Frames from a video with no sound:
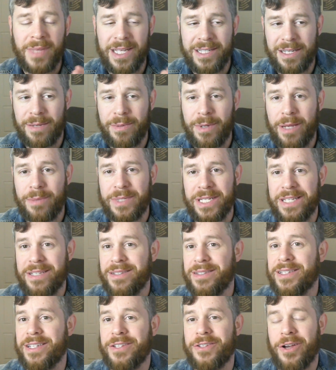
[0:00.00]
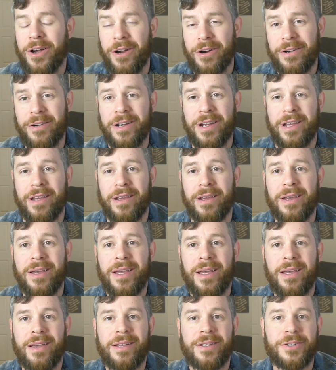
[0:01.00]
It sometimes is disheartening
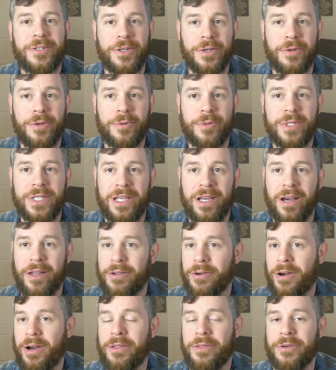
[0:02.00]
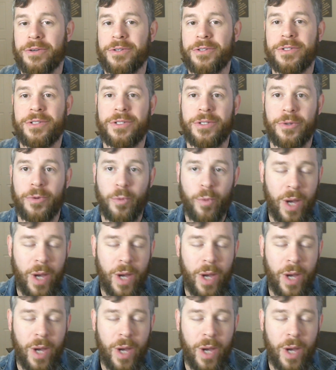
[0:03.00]
to see other authors do